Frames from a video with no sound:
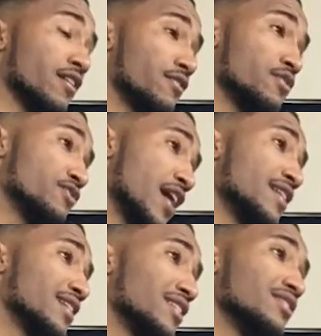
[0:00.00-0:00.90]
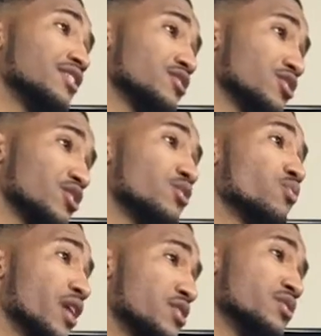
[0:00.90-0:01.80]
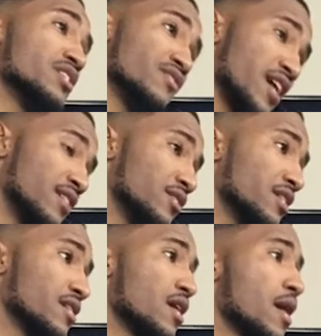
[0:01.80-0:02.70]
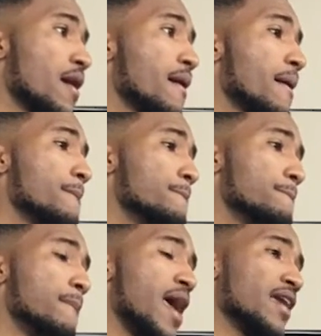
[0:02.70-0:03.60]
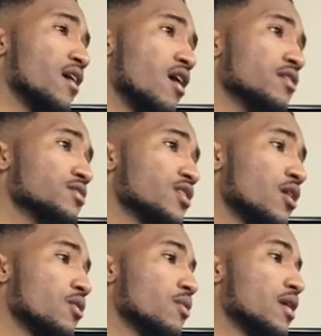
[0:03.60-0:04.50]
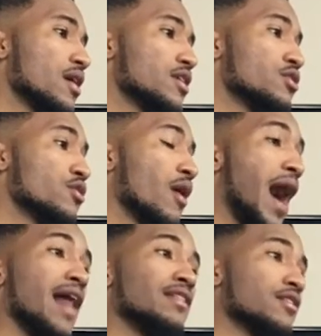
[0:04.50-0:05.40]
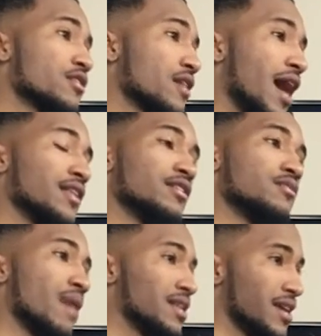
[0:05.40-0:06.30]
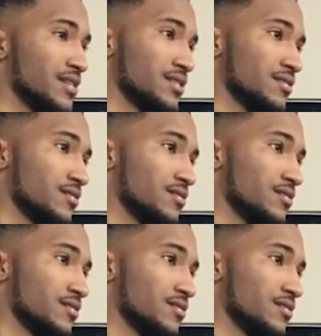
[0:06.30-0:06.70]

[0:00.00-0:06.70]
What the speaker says: If you find out that there's a certain way you could have handled it. And also, you know, I learned my lesson.